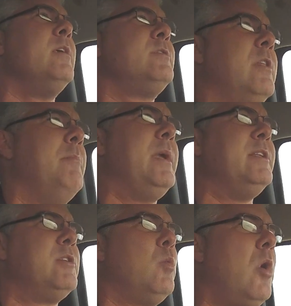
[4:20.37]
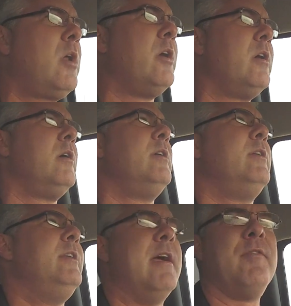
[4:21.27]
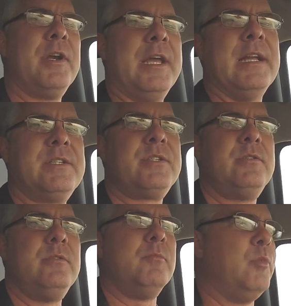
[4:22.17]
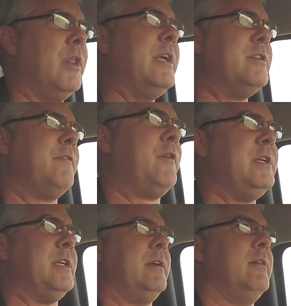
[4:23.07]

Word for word: So that means the water never gets really to freezing.